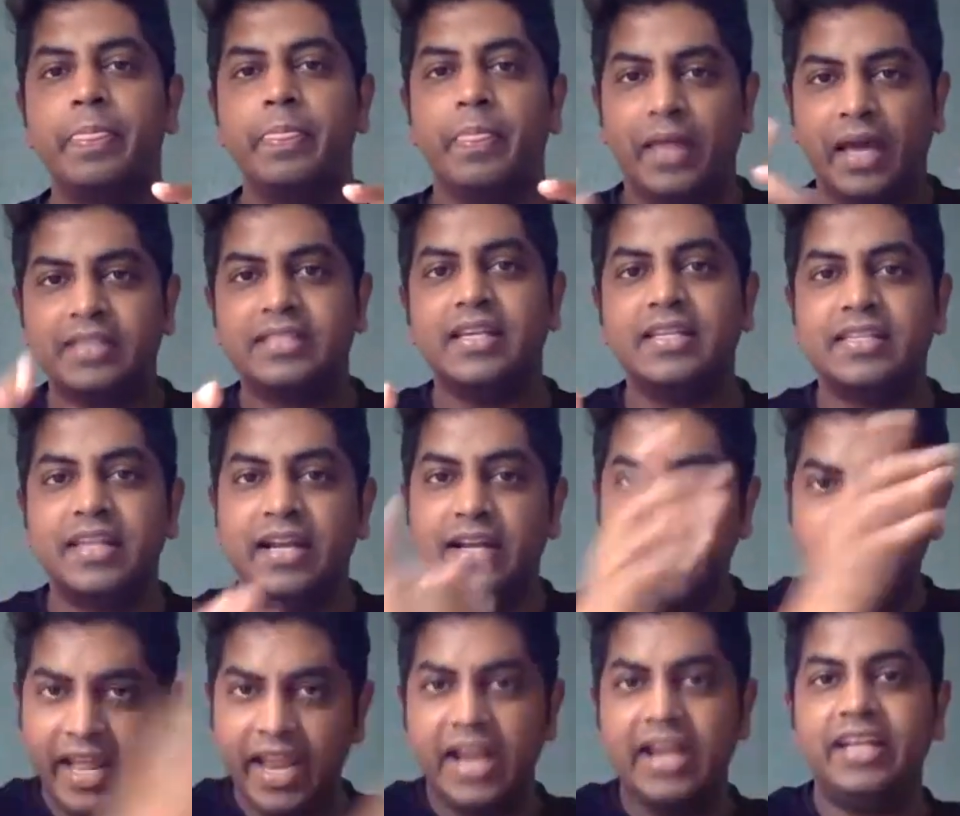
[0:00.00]
as I said,
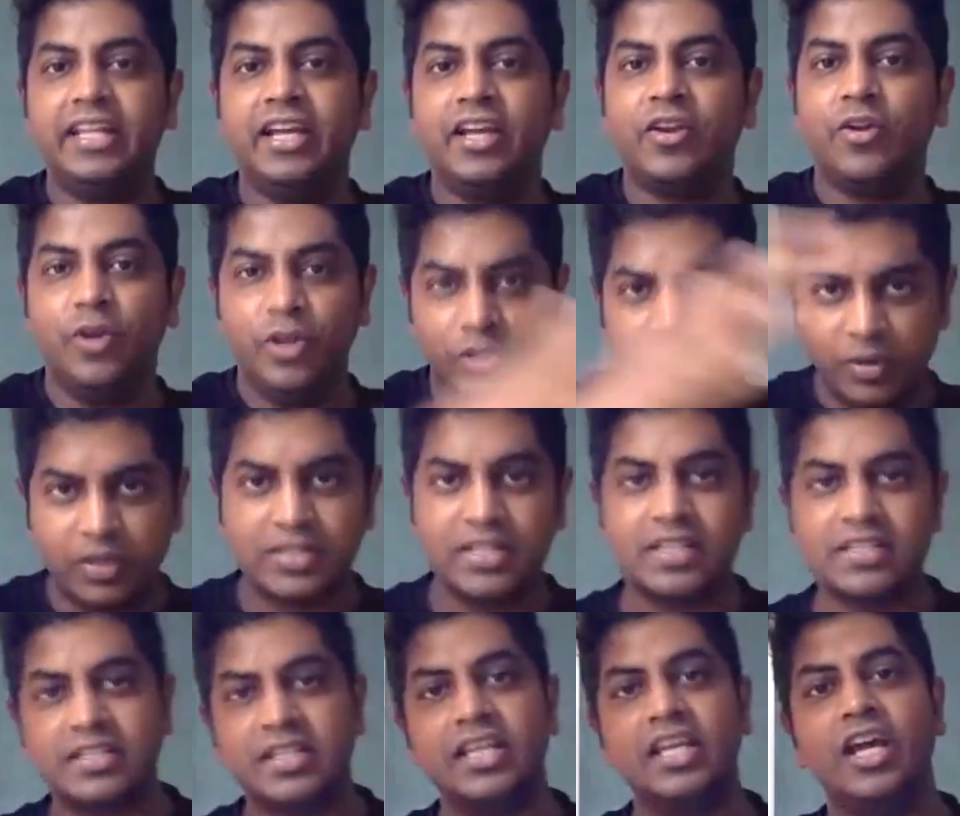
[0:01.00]
8-year-old to a
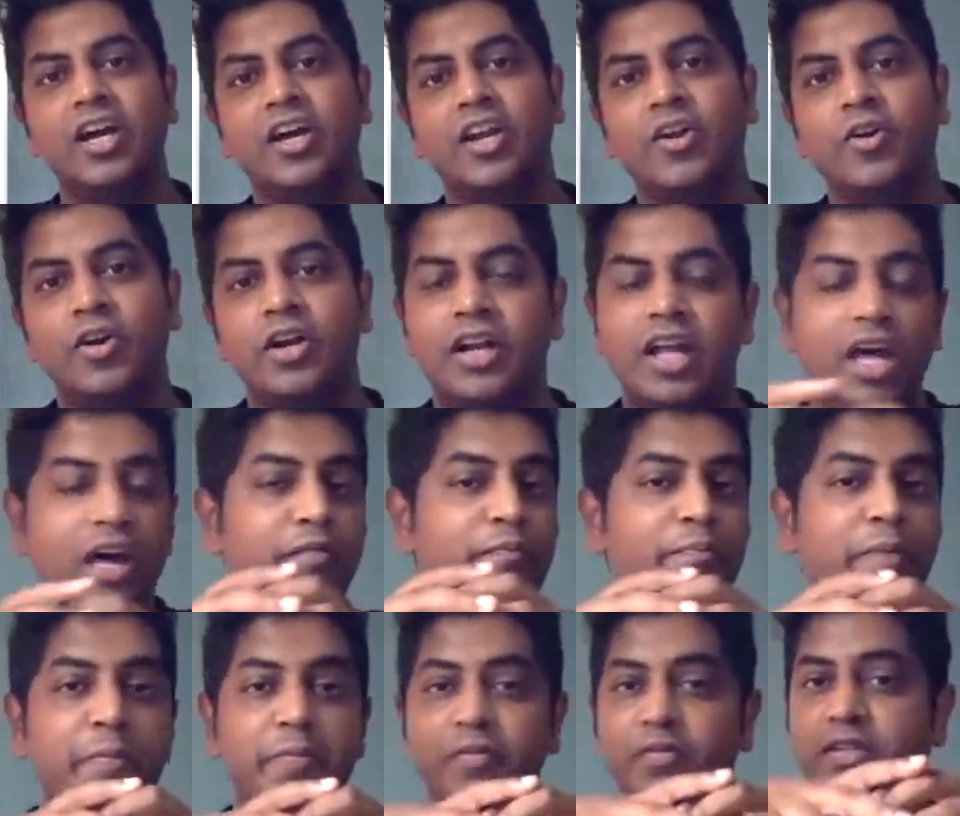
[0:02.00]
60-year-old,
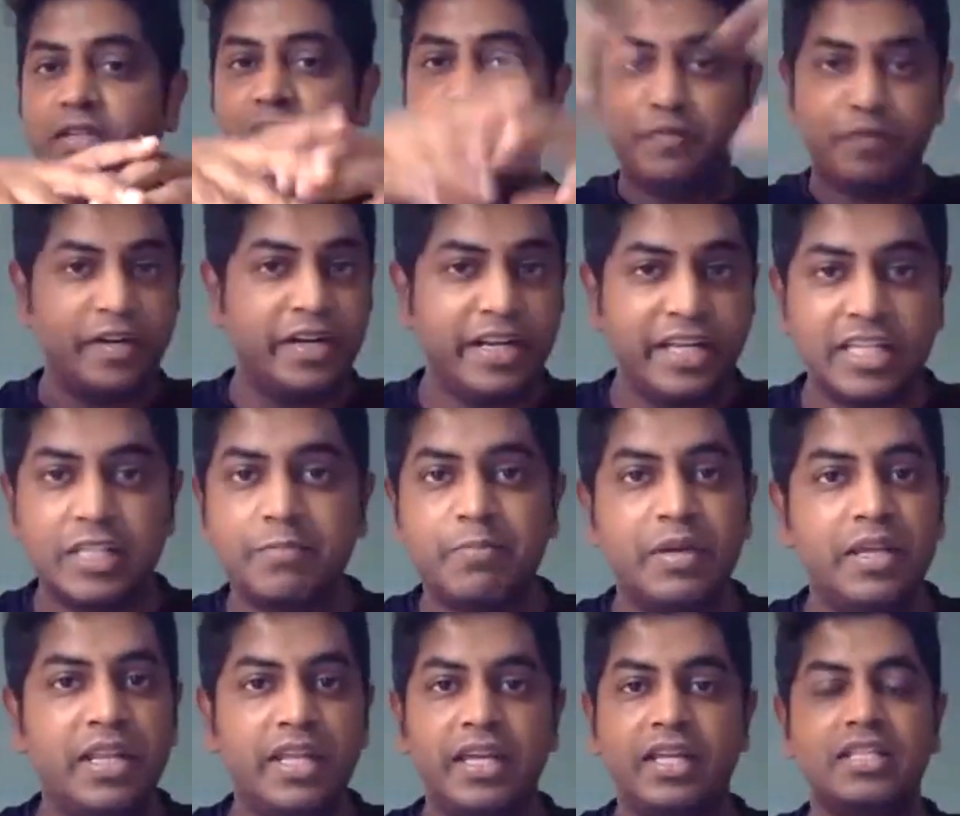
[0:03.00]
people with different
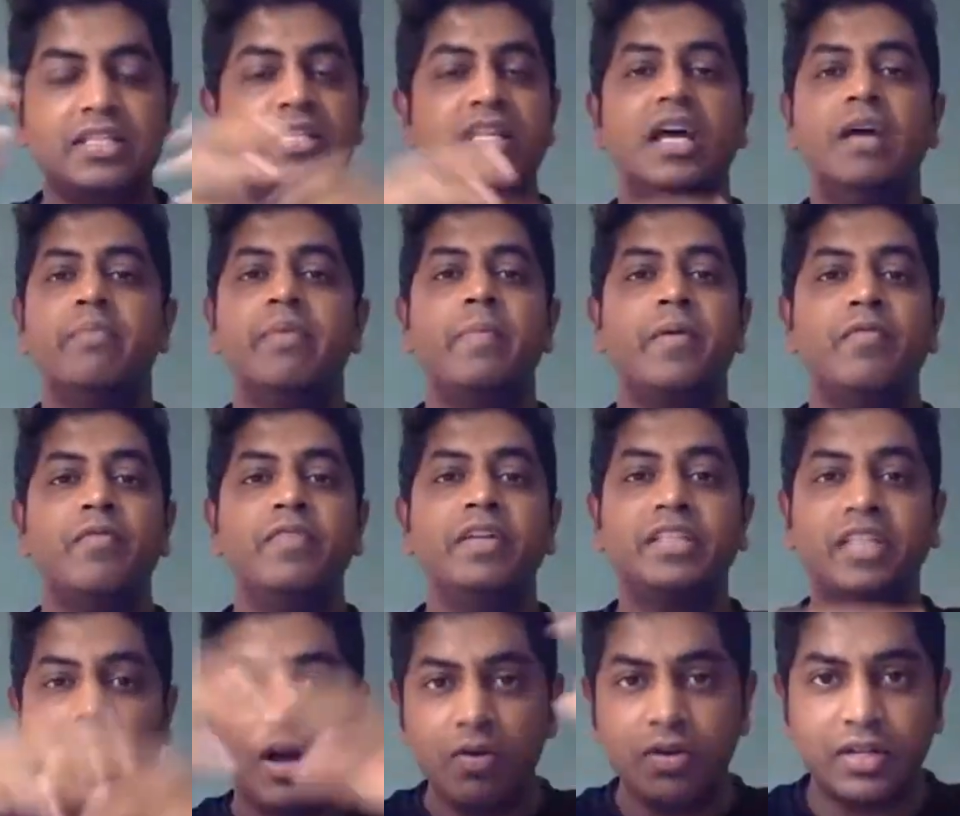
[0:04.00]
experience, people
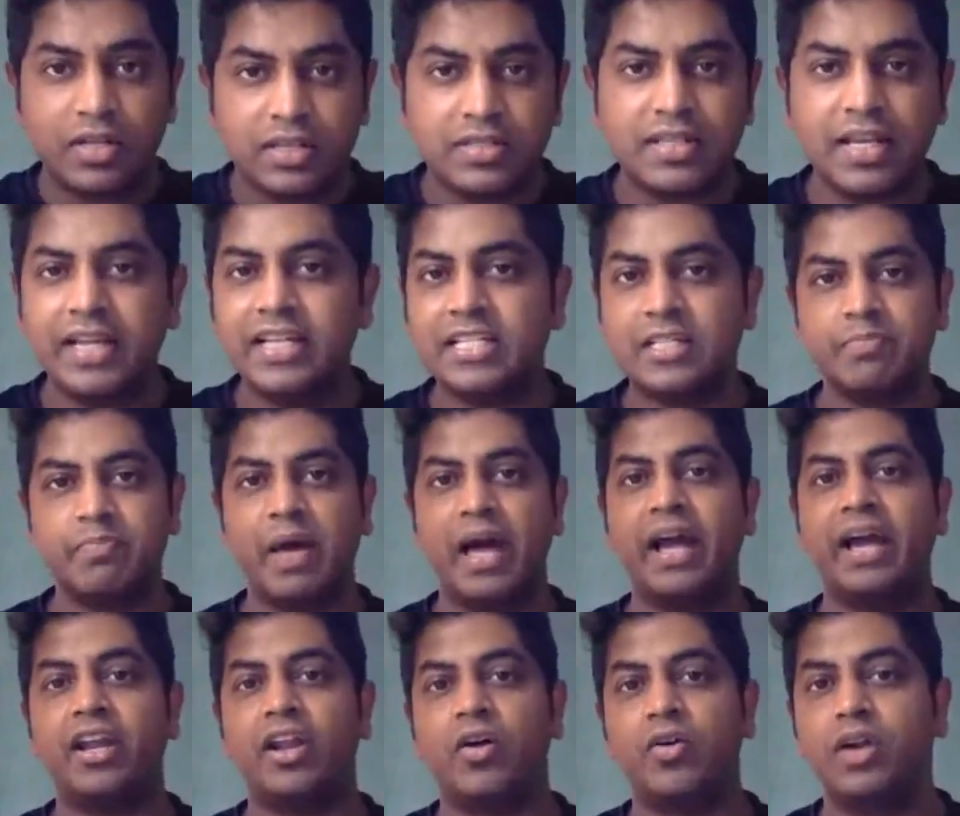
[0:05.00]
without science
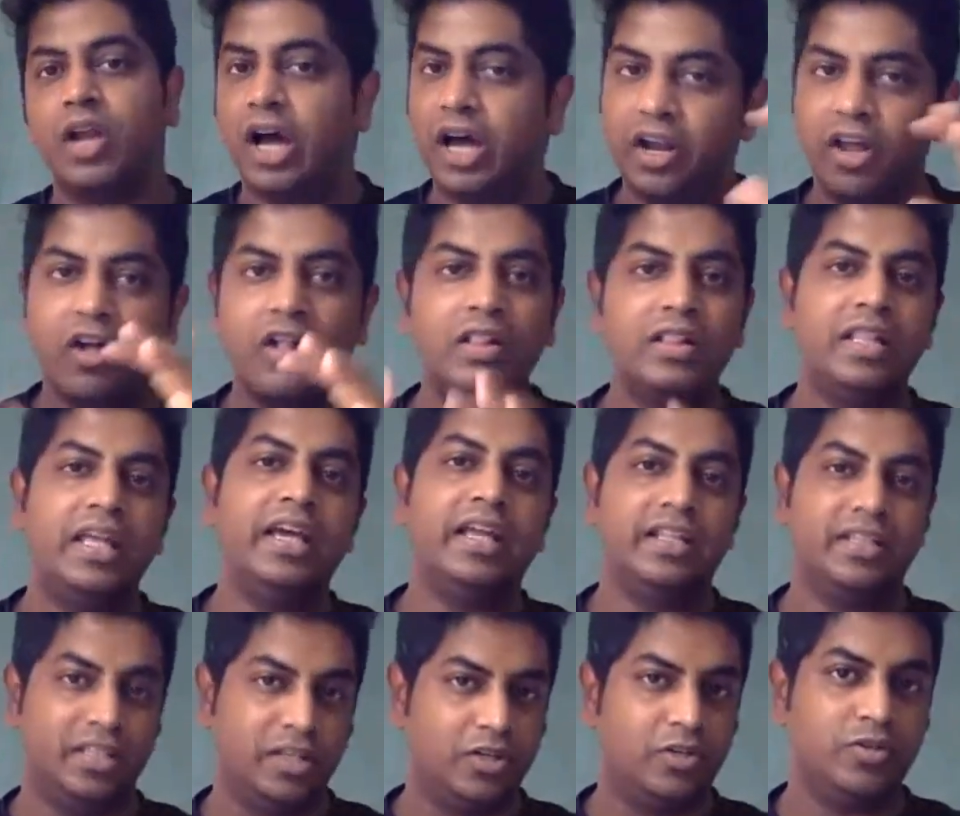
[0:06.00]
background are all there
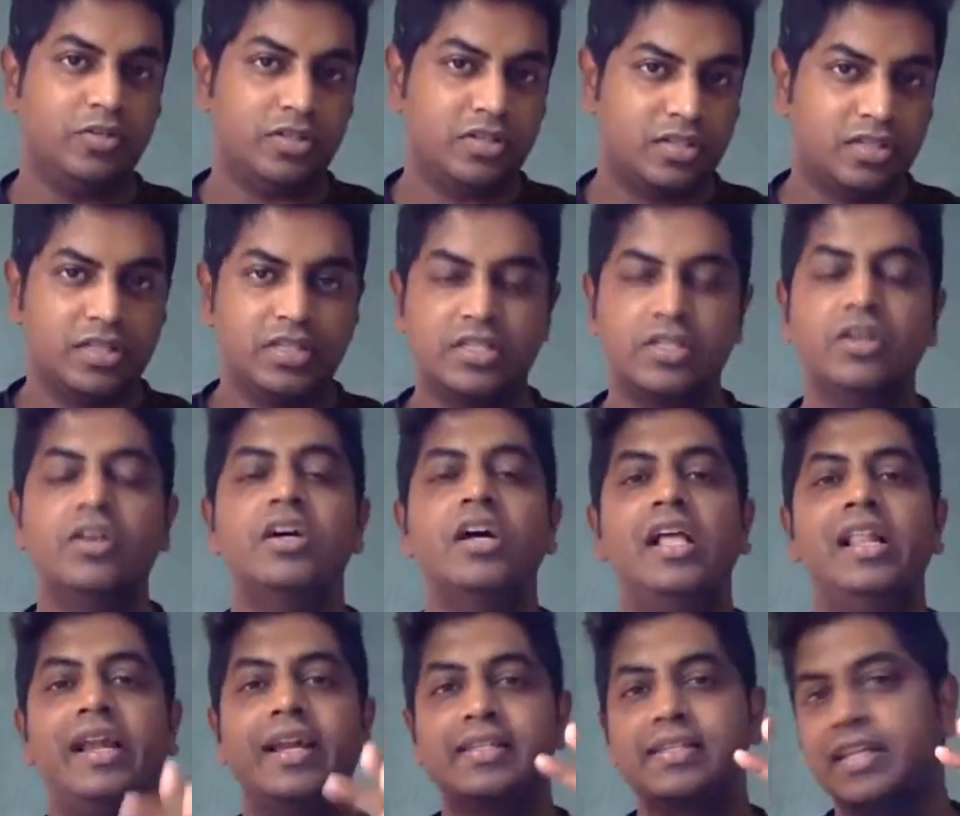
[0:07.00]
in the course. So
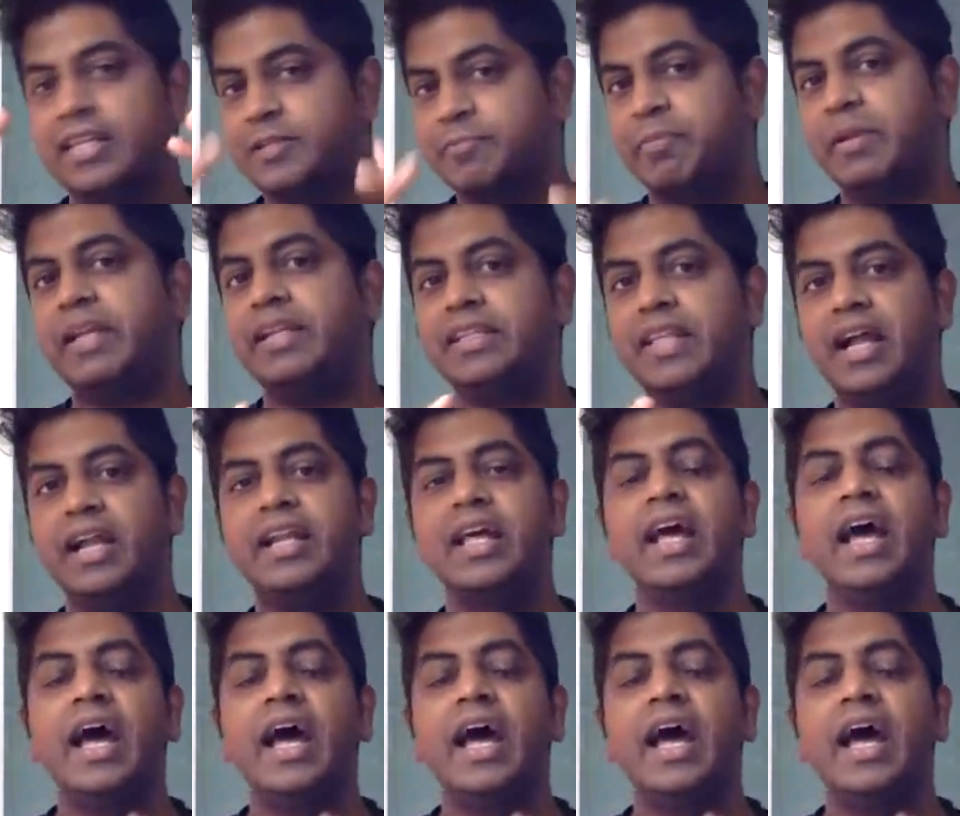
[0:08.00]
let us respect that.